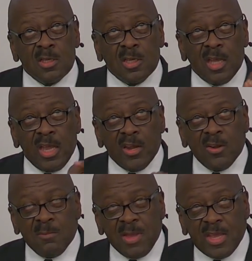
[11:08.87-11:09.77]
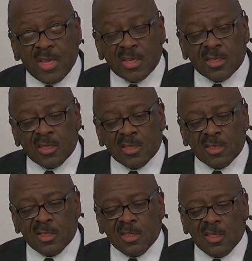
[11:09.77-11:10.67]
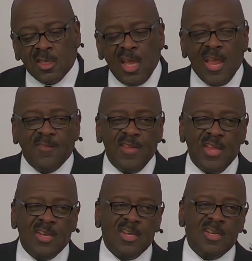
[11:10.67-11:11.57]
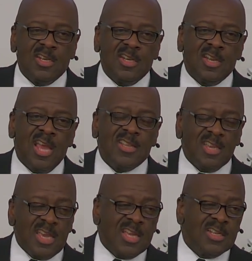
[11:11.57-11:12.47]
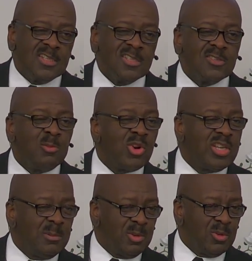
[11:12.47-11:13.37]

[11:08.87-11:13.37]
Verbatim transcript: Aramaic, and then at the end, there's more Hebrew.